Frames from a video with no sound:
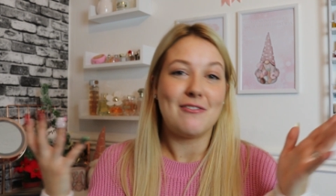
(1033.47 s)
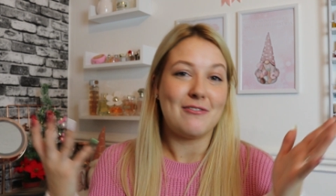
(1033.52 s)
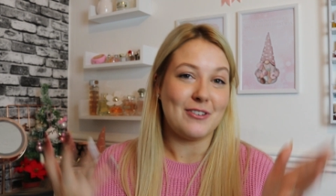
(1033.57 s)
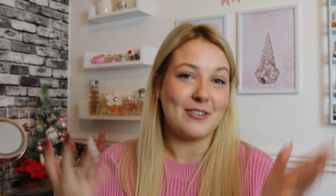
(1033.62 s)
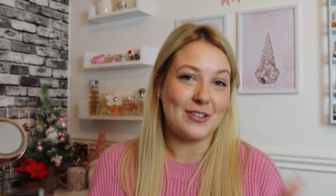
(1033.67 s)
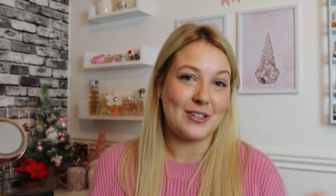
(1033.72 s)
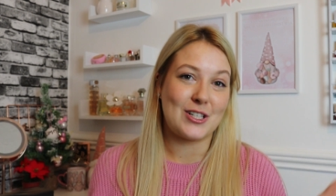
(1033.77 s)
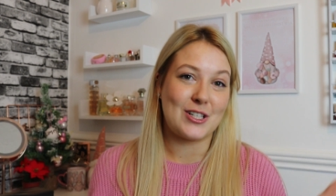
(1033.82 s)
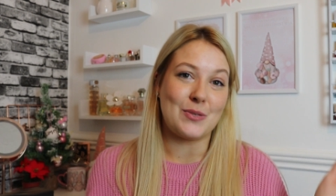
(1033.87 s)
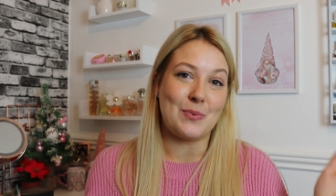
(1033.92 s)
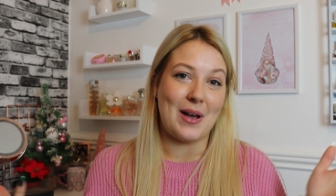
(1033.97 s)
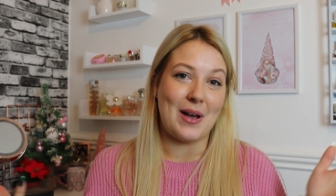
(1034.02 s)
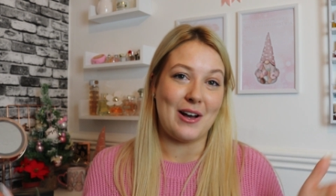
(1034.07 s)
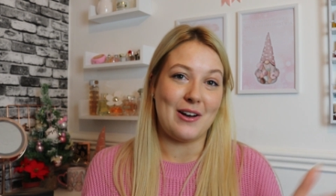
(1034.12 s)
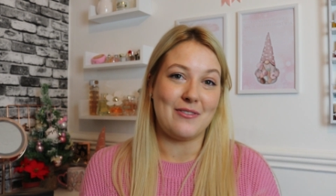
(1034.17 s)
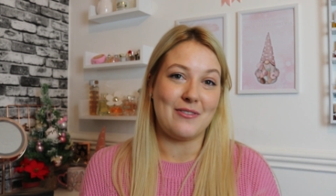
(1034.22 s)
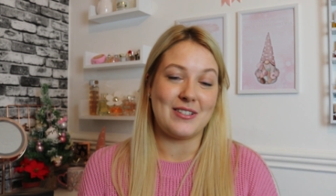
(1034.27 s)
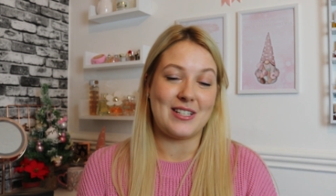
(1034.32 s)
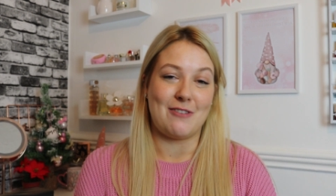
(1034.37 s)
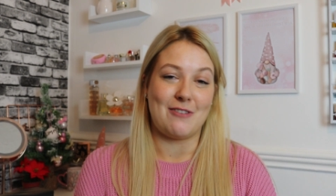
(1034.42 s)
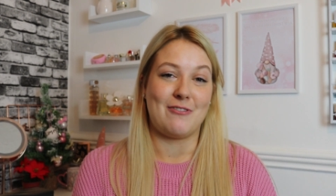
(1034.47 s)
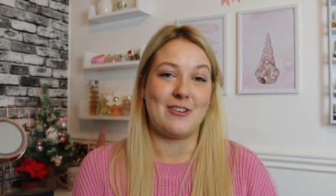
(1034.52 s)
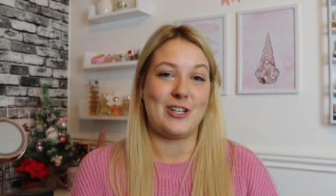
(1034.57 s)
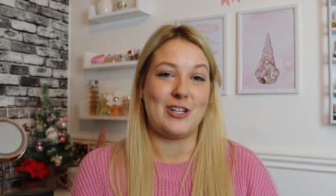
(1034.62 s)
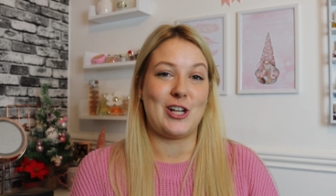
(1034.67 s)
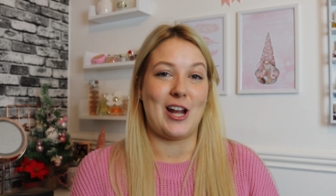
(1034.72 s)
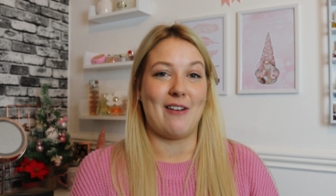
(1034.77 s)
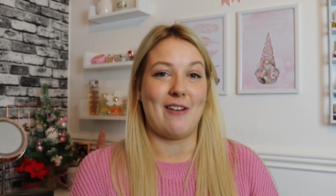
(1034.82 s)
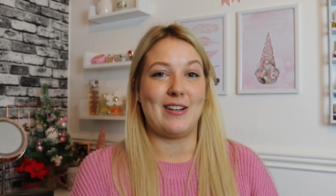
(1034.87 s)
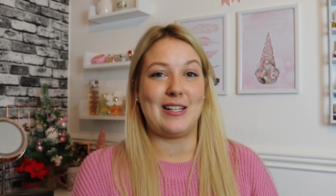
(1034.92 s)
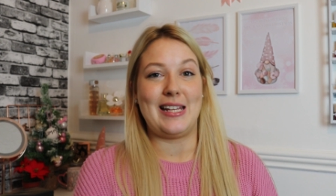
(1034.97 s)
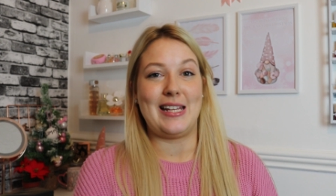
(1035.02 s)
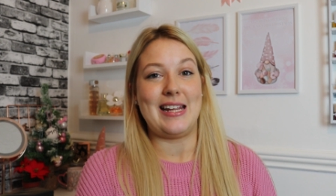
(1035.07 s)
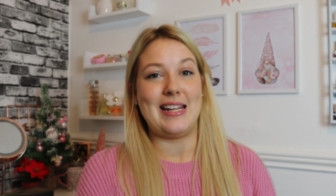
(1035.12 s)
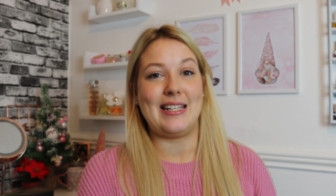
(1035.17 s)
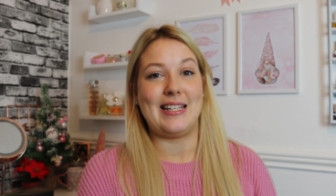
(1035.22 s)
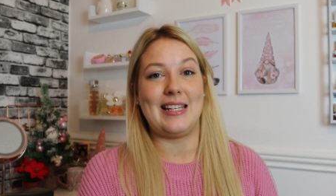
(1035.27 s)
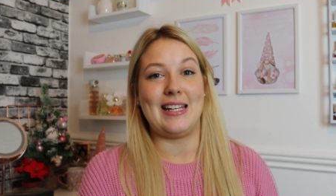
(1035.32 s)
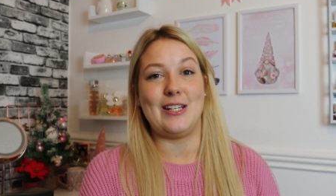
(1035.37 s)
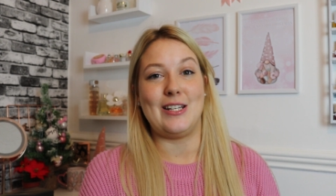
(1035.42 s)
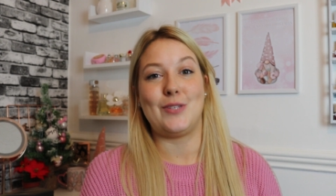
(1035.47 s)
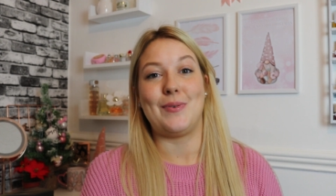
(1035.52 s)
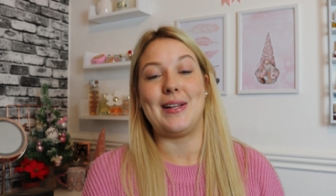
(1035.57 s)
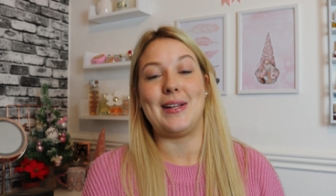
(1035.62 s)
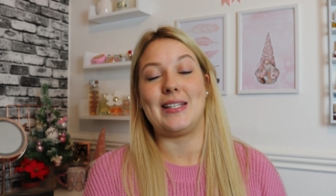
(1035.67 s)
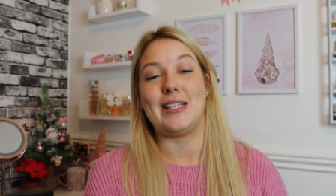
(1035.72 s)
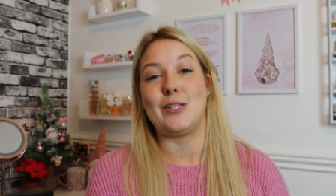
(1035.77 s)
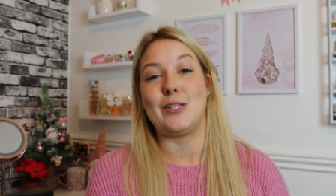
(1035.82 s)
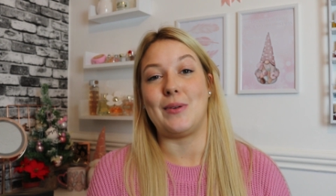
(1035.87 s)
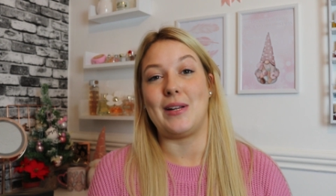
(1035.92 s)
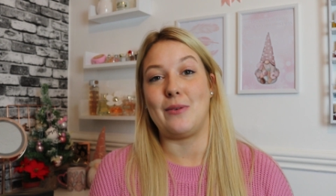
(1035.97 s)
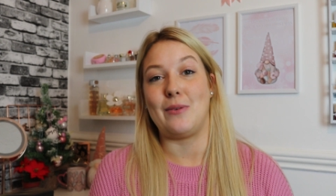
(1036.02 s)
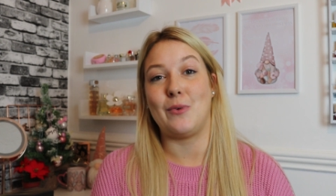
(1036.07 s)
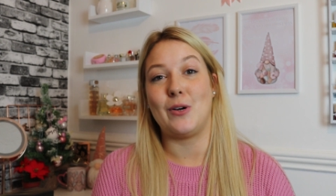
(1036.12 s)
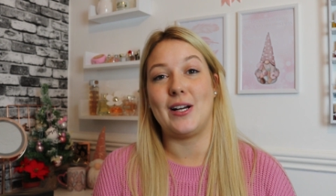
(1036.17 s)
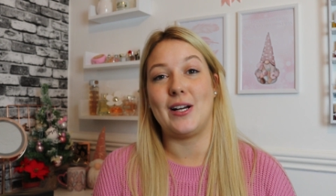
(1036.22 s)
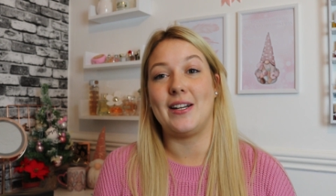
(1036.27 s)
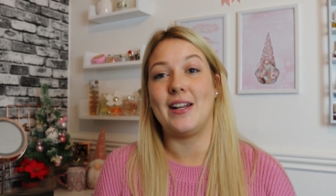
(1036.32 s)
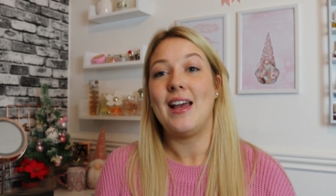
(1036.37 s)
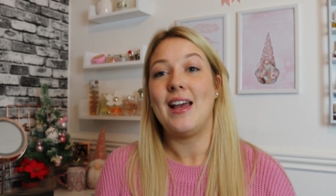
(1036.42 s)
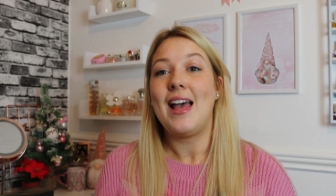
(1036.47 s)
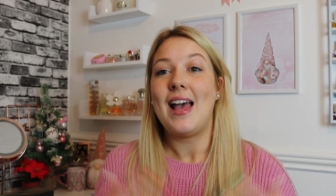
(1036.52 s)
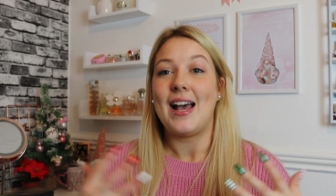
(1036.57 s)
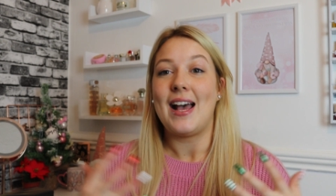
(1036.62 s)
for 12 different charities in 2021,